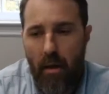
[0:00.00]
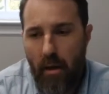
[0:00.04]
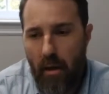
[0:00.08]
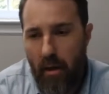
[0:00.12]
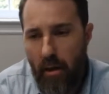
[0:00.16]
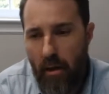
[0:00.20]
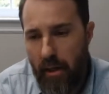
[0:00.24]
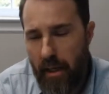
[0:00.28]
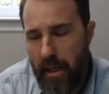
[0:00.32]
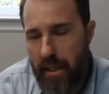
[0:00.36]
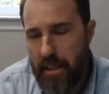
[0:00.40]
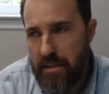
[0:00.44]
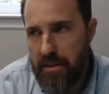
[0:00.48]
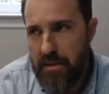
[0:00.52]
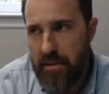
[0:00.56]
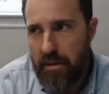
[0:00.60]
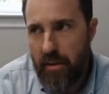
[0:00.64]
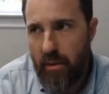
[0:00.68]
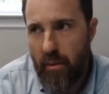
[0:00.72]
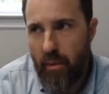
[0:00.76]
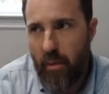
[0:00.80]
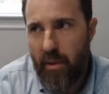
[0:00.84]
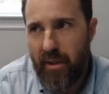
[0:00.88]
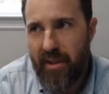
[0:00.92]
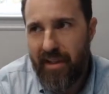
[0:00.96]
All right, so
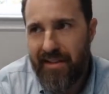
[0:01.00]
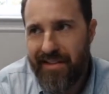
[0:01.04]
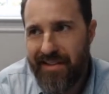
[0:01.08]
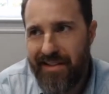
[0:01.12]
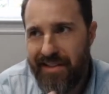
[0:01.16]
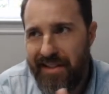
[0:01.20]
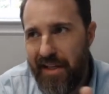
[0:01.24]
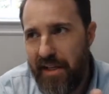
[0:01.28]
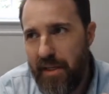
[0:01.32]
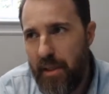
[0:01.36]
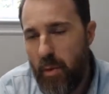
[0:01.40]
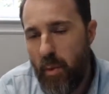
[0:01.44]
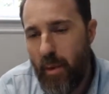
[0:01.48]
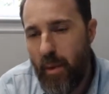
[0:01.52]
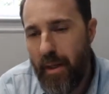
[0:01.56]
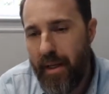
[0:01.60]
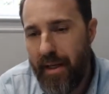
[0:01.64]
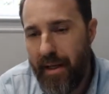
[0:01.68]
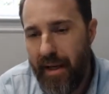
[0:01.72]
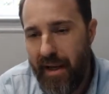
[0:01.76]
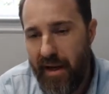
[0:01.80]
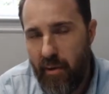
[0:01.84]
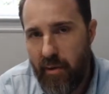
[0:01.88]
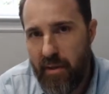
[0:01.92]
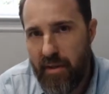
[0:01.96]
we're continuing
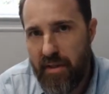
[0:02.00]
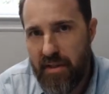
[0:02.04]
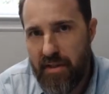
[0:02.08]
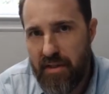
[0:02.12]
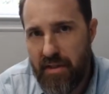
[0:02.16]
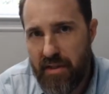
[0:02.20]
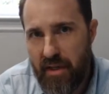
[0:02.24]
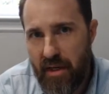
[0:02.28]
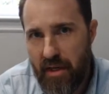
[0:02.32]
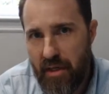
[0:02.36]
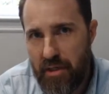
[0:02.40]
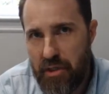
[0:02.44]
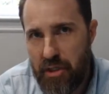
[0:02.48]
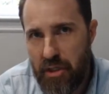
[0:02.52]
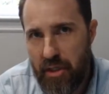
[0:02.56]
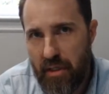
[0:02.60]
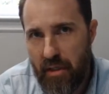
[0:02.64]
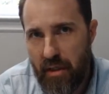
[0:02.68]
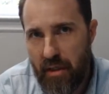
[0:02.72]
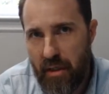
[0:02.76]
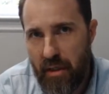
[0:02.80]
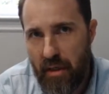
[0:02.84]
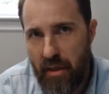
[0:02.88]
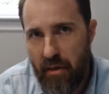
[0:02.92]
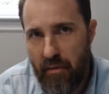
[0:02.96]
our discussion
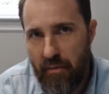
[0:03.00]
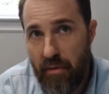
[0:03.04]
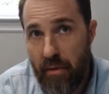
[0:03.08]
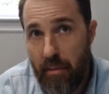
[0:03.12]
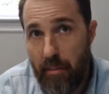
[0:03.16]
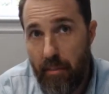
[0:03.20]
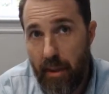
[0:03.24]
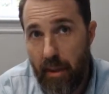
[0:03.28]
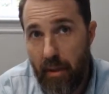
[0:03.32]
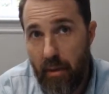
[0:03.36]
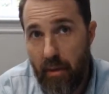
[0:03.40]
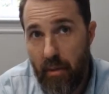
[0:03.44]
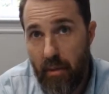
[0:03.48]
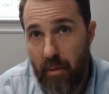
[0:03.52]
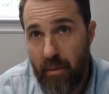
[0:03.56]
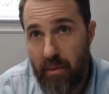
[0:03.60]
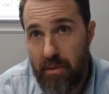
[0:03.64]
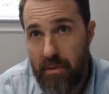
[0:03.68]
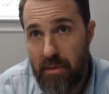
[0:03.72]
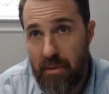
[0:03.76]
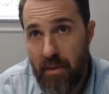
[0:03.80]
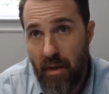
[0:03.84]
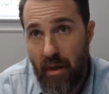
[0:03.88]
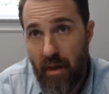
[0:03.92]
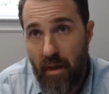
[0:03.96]
of the
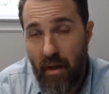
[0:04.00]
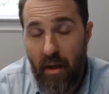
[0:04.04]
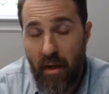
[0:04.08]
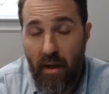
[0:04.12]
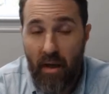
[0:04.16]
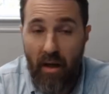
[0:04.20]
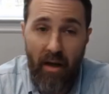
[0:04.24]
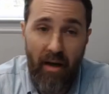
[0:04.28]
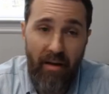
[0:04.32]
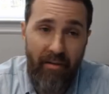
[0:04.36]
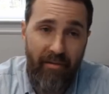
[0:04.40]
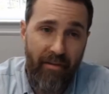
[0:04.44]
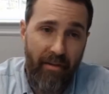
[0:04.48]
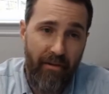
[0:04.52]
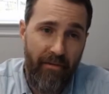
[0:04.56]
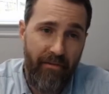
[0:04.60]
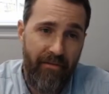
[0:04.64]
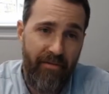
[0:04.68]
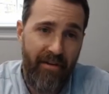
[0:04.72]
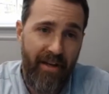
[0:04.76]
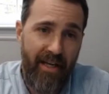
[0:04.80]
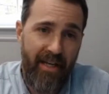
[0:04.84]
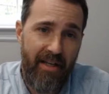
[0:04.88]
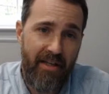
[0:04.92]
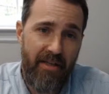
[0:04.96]
bones of the
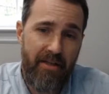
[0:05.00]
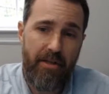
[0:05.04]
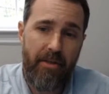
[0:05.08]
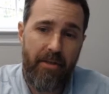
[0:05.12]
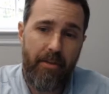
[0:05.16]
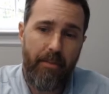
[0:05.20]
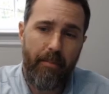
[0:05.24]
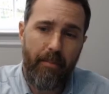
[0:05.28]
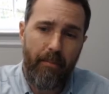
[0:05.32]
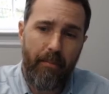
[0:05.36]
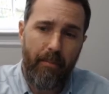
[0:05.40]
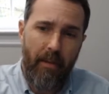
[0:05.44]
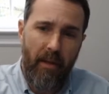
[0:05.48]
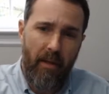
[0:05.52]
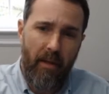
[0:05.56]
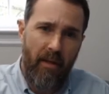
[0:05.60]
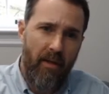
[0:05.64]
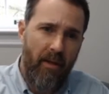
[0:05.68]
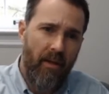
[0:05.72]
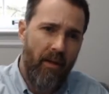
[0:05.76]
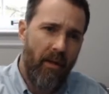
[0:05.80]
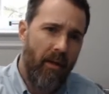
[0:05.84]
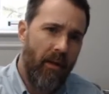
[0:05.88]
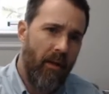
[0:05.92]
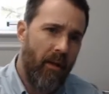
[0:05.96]
face.
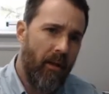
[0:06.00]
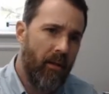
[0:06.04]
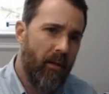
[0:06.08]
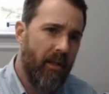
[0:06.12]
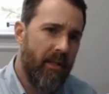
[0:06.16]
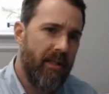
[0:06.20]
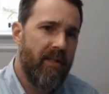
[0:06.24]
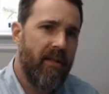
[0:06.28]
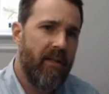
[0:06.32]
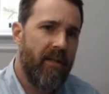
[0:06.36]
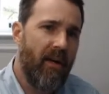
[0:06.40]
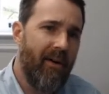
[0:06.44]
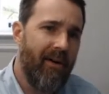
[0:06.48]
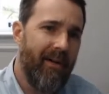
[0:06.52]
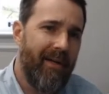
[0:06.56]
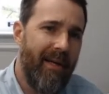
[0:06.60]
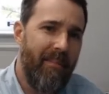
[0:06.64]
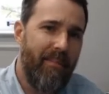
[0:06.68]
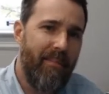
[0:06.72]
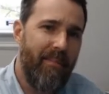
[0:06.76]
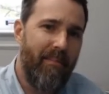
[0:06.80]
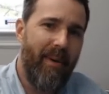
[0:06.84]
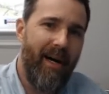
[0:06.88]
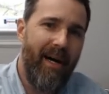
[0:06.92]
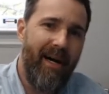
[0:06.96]
Let's talk
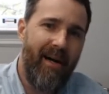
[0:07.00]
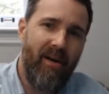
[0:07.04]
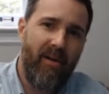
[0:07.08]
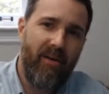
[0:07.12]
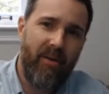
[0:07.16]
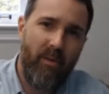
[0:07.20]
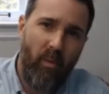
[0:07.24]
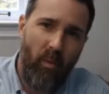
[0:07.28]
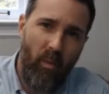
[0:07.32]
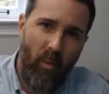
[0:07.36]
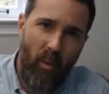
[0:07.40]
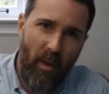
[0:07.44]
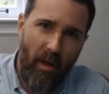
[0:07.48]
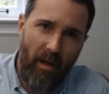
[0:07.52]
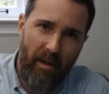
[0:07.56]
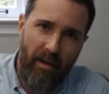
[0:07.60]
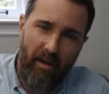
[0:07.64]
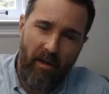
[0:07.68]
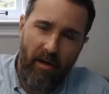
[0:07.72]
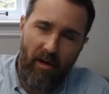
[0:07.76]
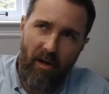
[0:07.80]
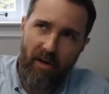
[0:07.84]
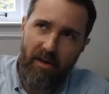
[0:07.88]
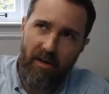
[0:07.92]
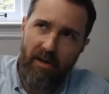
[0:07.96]
about what
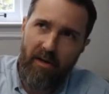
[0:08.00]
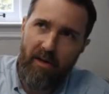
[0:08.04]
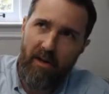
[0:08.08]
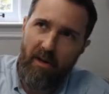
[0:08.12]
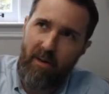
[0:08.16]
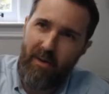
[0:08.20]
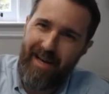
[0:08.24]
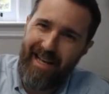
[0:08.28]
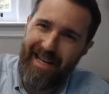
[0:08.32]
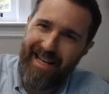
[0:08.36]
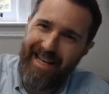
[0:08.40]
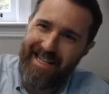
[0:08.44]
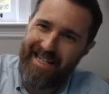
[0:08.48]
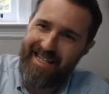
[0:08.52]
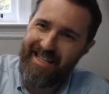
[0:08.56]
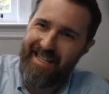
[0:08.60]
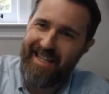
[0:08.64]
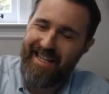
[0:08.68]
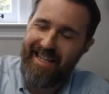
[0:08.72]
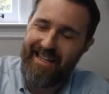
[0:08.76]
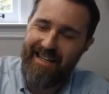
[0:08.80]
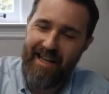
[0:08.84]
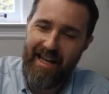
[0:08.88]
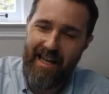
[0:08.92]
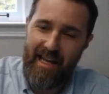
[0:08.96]
are known as the
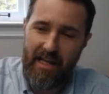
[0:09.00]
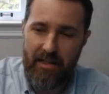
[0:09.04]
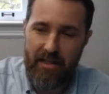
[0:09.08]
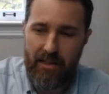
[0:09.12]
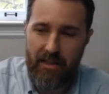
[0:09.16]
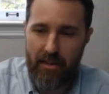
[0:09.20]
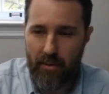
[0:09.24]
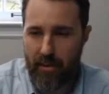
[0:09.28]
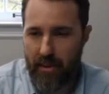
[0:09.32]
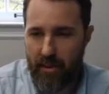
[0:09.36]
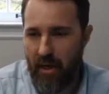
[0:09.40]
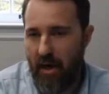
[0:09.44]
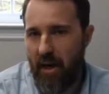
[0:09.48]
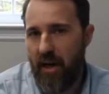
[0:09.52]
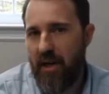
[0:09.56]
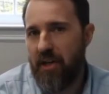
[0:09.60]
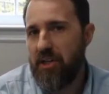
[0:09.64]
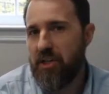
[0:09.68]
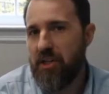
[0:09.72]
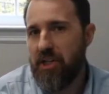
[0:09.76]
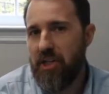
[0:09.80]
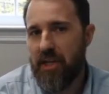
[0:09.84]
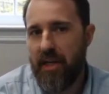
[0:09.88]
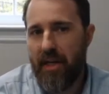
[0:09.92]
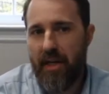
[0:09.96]
nasal
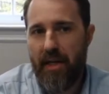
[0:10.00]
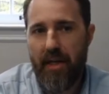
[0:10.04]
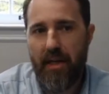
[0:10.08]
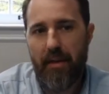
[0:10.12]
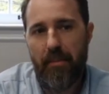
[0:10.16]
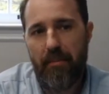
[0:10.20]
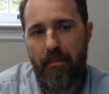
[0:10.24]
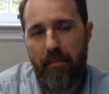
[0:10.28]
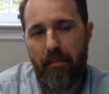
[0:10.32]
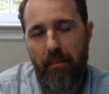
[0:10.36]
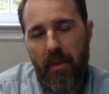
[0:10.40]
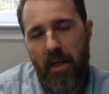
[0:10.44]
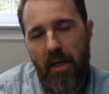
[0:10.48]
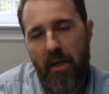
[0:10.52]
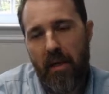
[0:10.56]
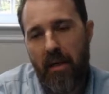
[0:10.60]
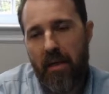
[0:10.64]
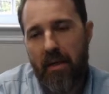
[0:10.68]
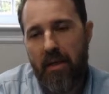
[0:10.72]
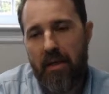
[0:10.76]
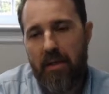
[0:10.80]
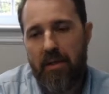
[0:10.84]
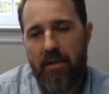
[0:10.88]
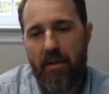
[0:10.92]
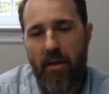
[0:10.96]
conchae.
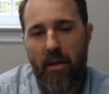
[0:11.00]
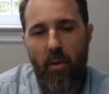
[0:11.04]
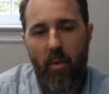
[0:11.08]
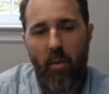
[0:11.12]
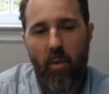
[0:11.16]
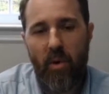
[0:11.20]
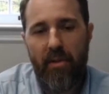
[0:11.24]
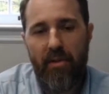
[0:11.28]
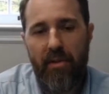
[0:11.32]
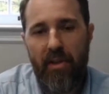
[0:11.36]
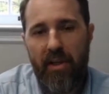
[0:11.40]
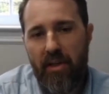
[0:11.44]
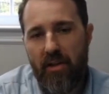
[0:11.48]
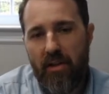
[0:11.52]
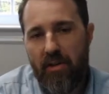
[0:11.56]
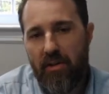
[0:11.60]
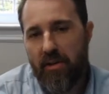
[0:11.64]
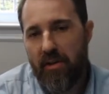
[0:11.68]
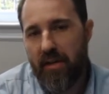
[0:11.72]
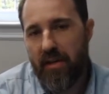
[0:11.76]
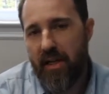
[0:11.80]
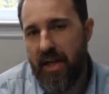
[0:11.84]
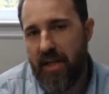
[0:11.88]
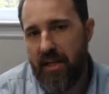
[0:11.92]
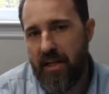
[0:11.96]
So within your
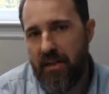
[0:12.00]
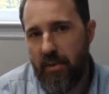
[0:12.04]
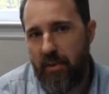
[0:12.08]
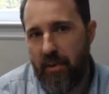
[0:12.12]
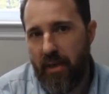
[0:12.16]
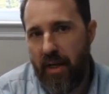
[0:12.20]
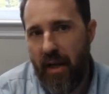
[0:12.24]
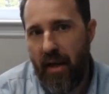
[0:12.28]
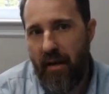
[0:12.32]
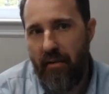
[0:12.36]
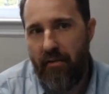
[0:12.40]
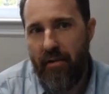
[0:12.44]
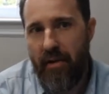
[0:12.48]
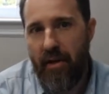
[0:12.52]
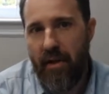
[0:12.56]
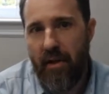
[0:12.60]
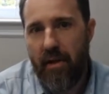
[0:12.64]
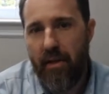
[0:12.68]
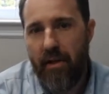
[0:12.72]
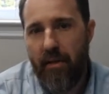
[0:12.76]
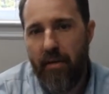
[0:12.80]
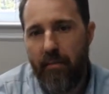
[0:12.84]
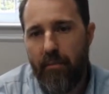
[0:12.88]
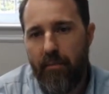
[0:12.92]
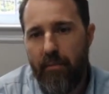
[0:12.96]
nasal cavity,
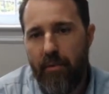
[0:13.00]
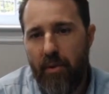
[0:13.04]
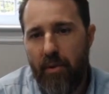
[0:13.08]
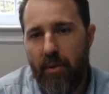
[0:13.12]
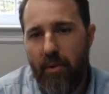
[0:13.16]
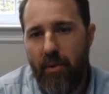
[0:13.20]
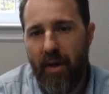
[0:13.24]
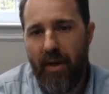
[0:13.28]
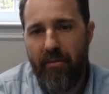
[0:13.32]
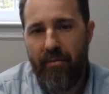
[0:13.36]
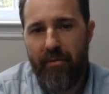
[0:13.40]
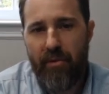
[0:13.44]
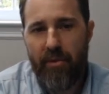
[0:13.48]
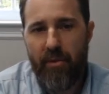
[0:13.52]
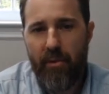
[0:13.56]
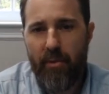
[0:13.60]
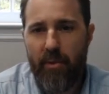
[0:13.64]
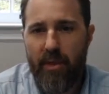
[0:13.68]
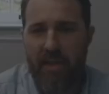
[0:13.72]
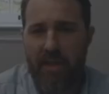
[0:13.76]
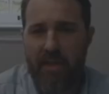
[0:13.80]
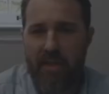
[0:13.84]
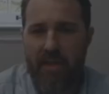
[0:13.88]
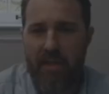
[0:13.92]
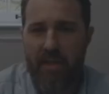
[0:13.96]
you have three
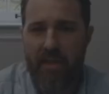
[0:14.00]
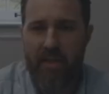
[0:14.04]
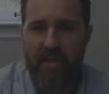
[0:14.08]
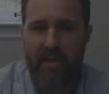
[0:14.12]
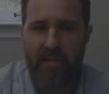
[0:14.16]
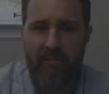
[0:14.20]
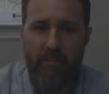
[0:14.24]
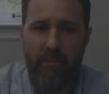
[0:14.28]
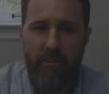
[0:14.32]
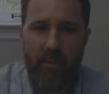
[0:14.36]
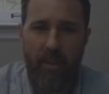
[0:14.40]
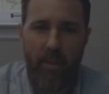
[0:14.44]
sets of